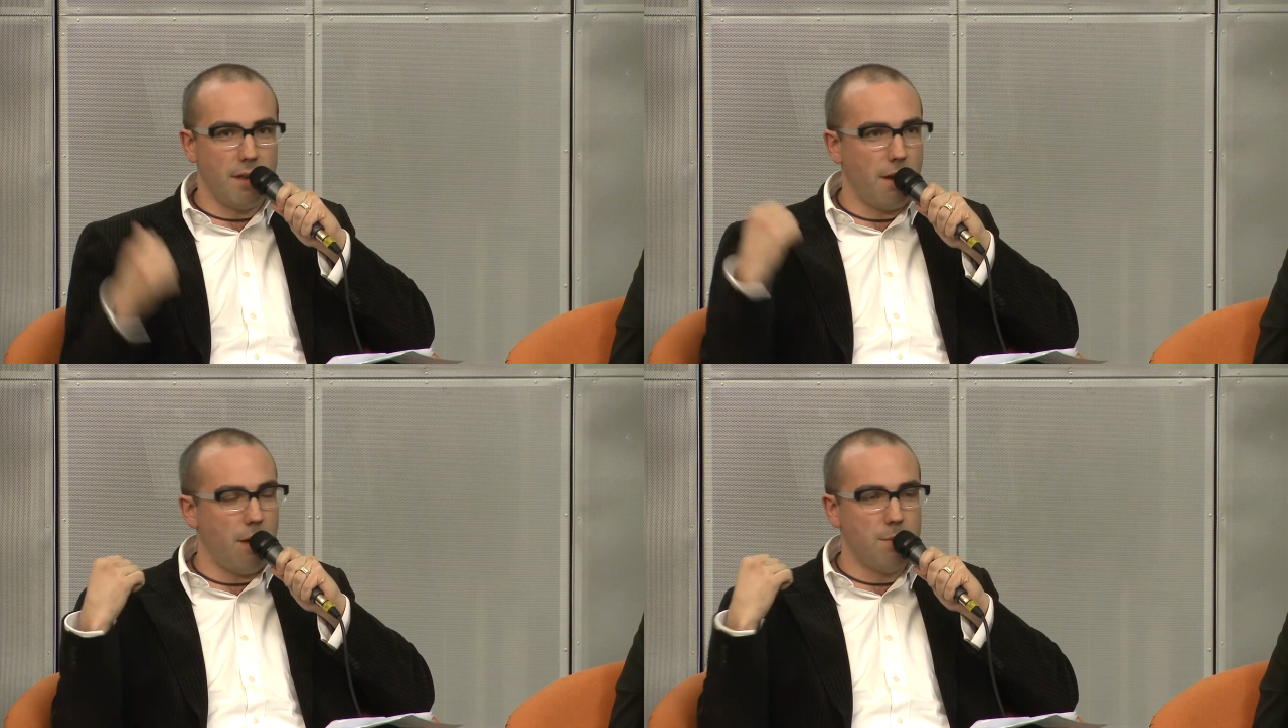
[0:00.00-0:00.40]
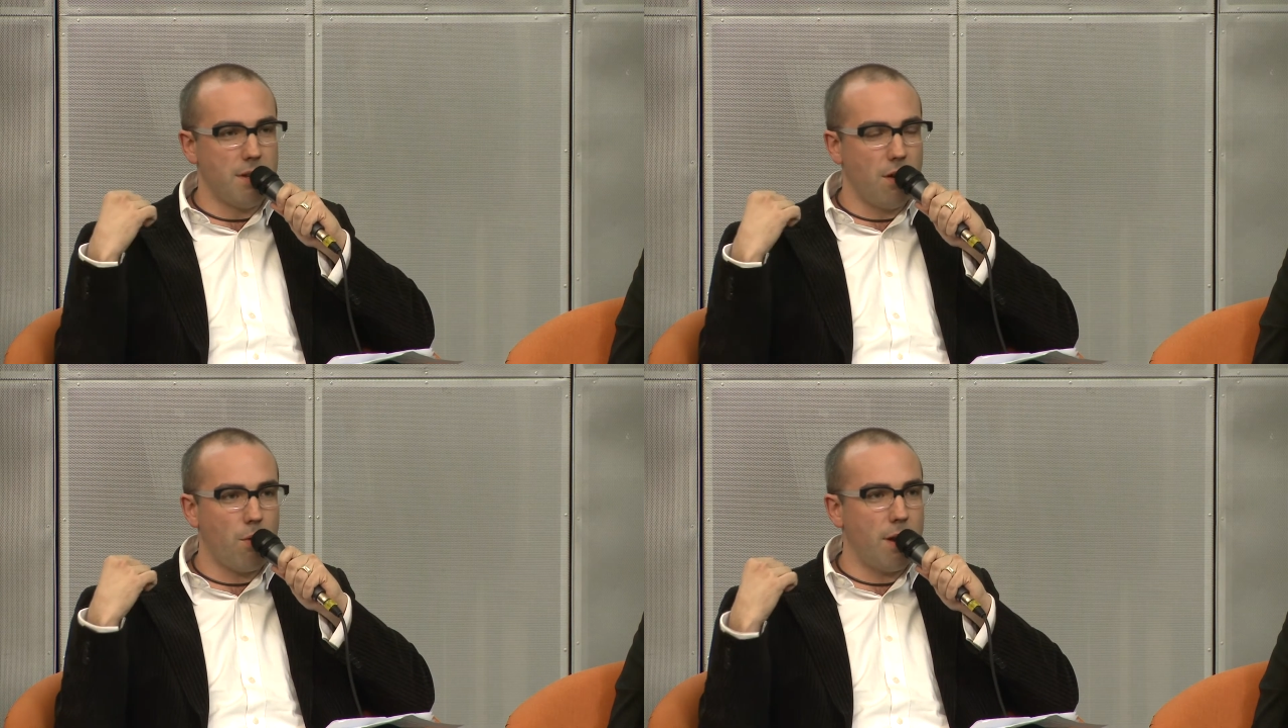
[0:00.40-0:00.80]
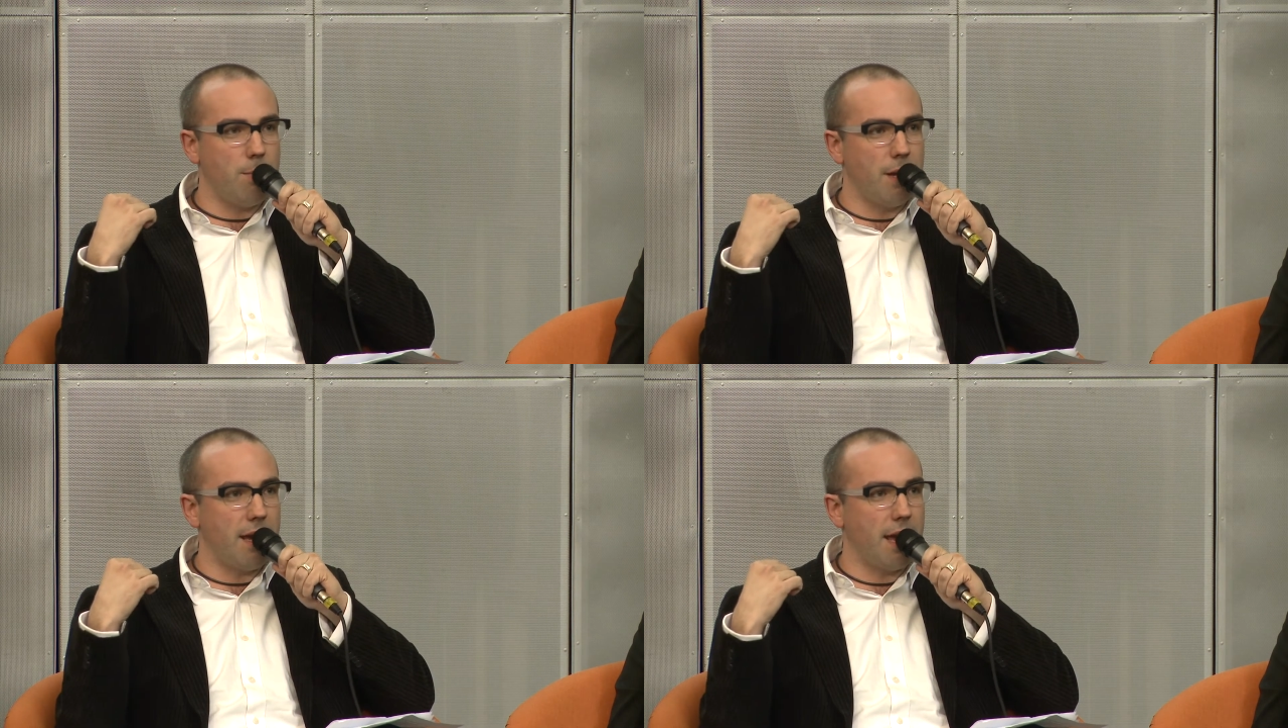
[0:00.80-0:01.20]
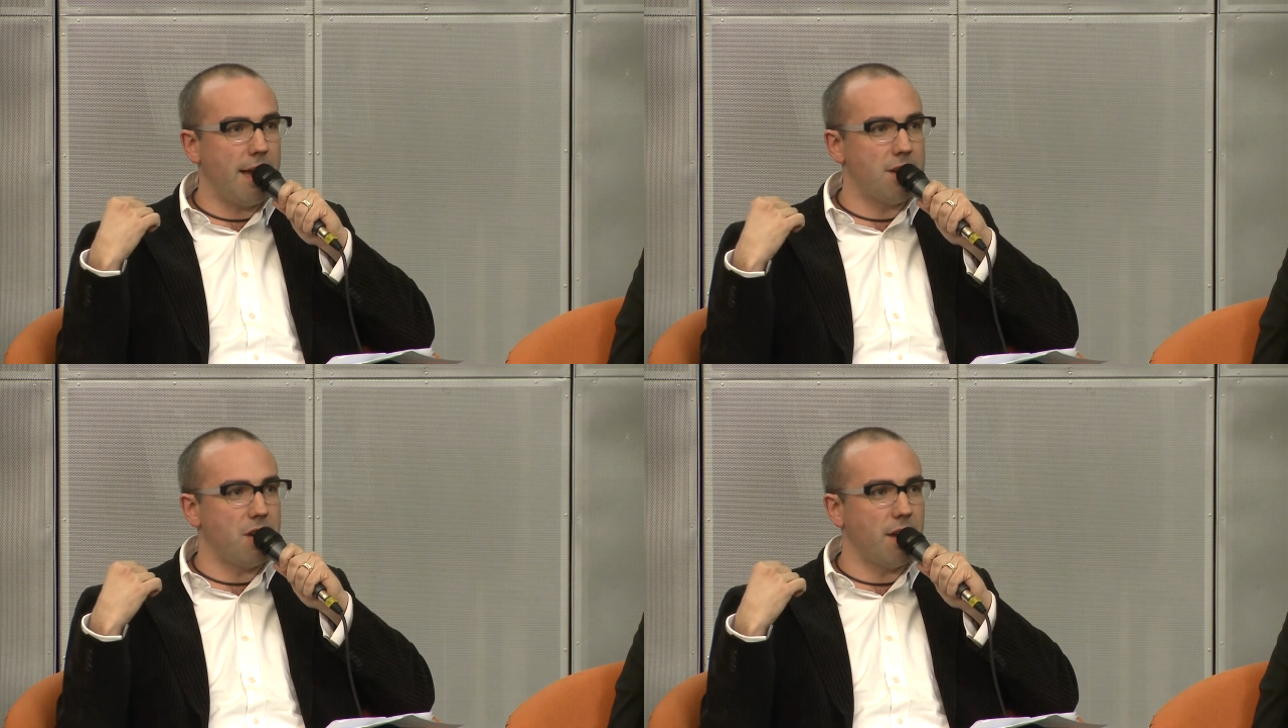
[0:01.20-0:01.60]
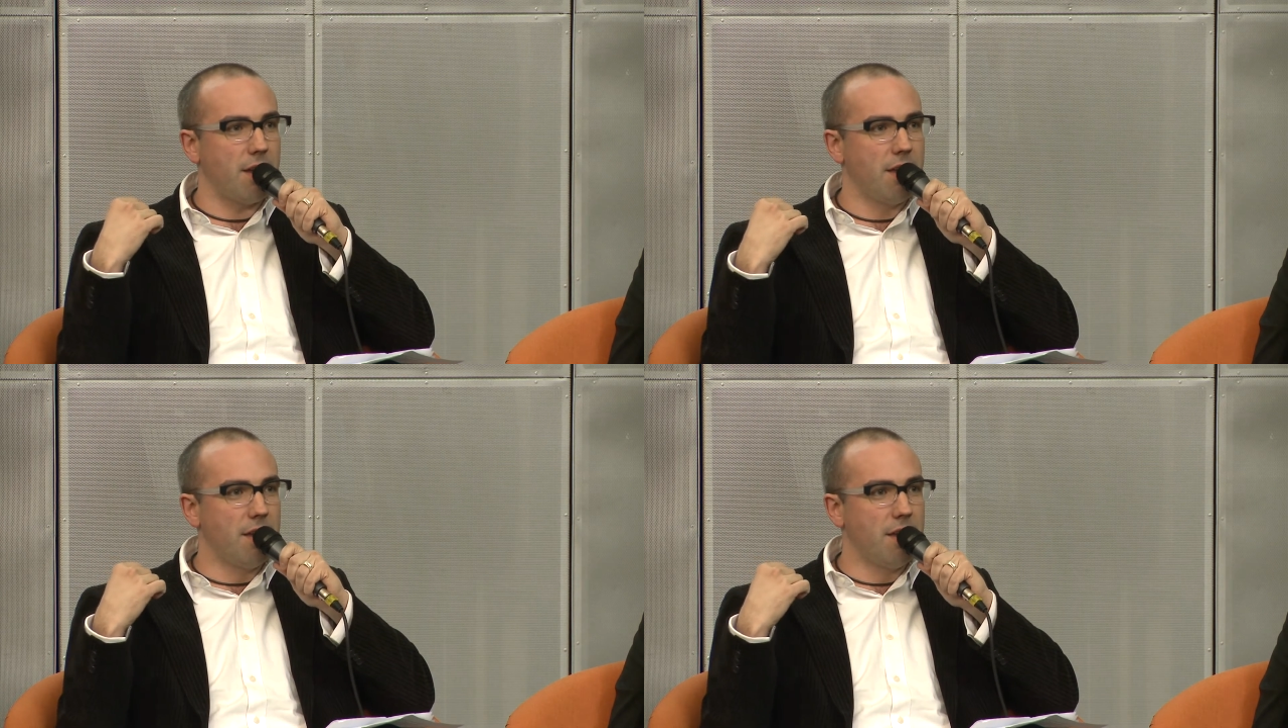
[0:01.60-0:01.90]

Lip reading: It was incredibly engaging